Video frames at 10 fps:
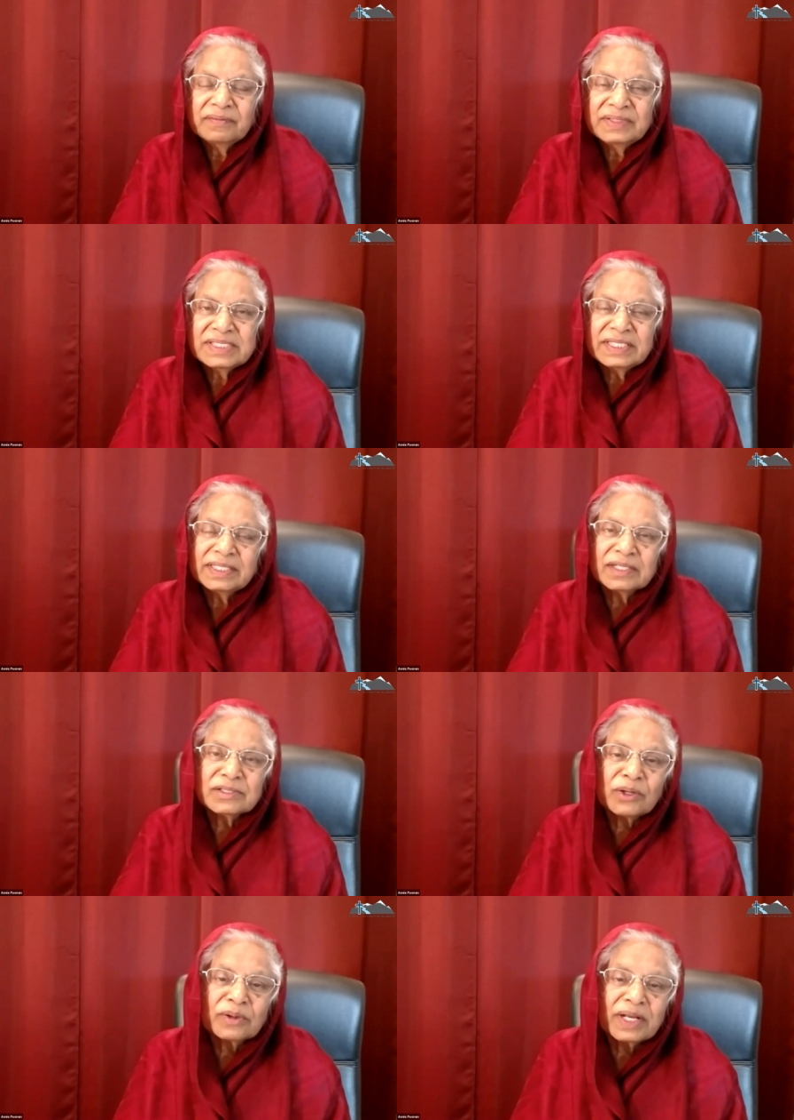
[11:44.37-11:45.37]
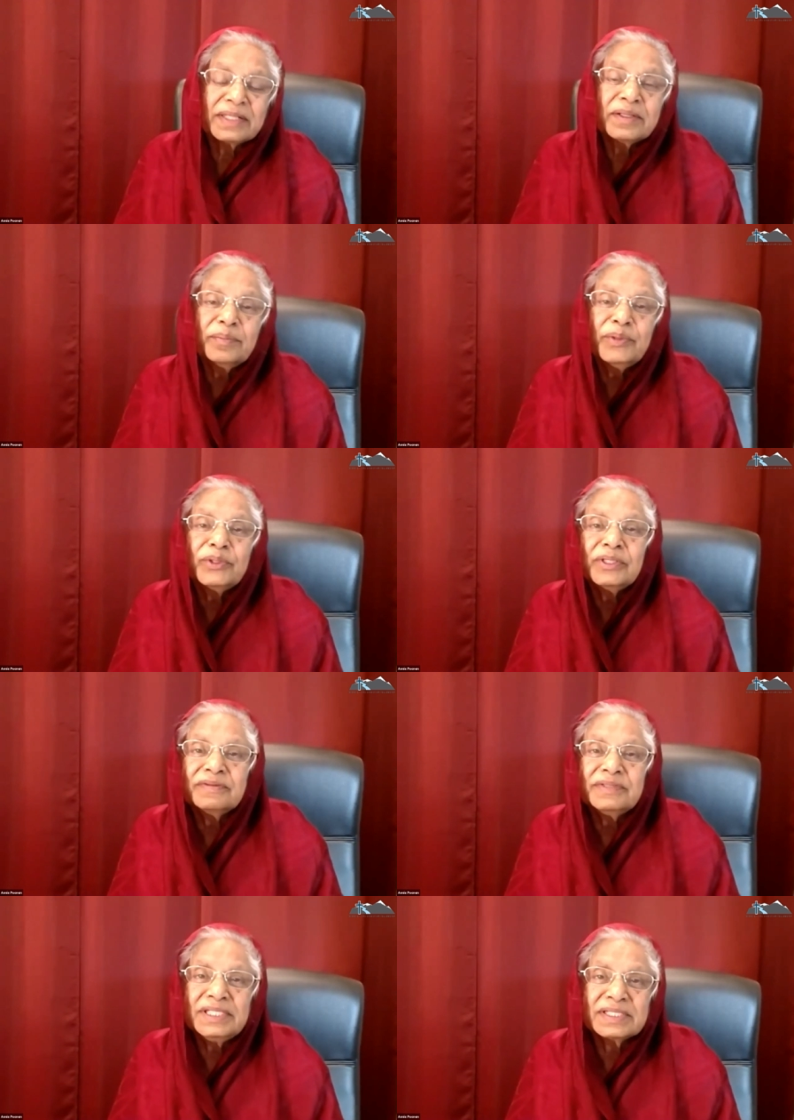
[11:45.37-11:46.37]
We sing that song, Let the Beauty
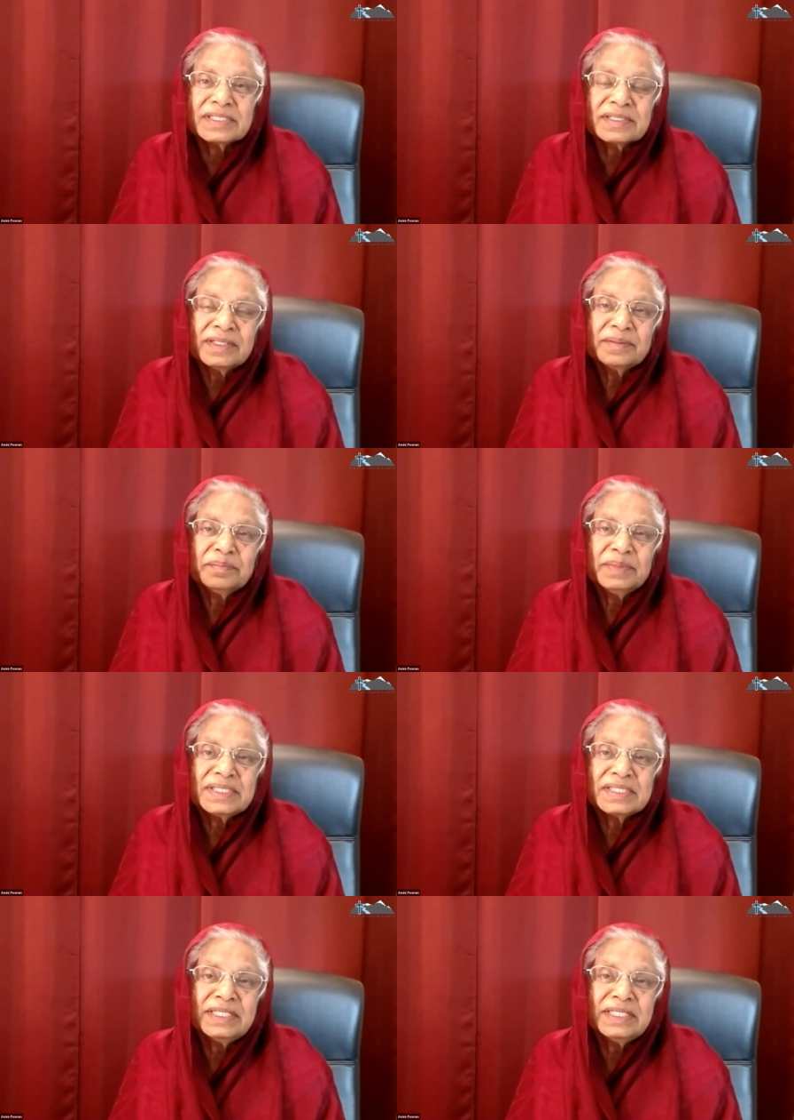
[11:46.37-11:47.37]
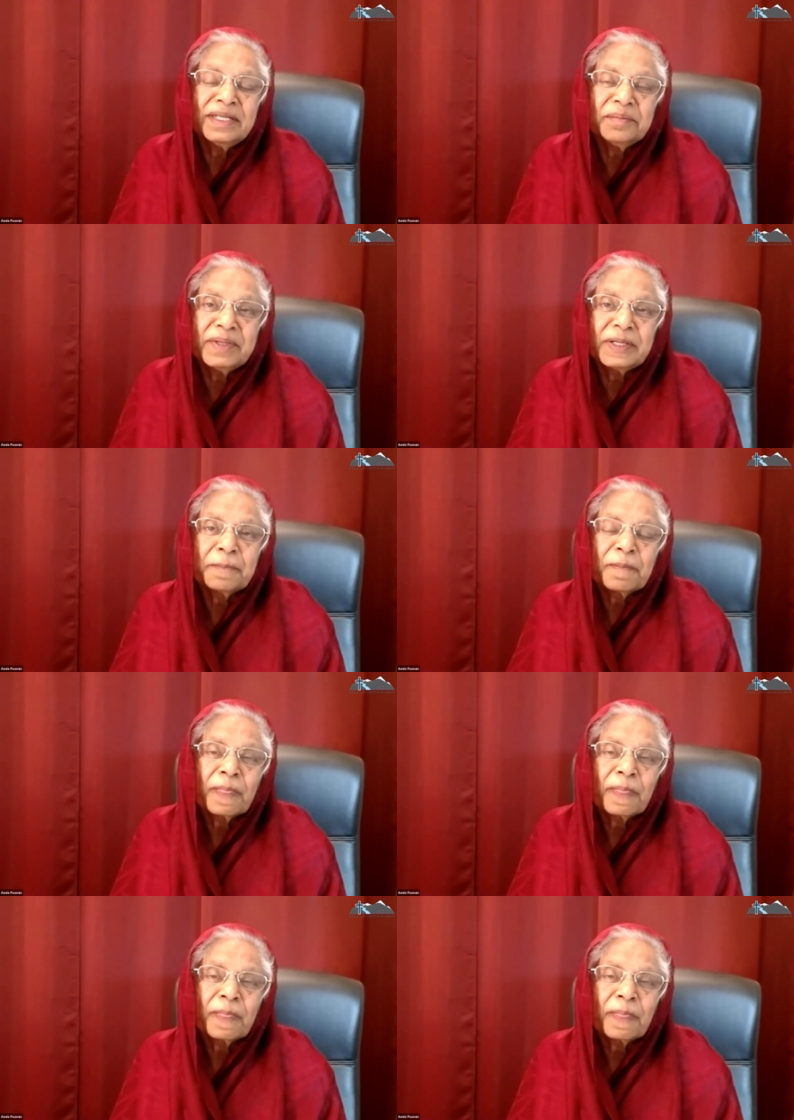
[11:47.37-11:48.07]
of Jesus Be Seen in Me.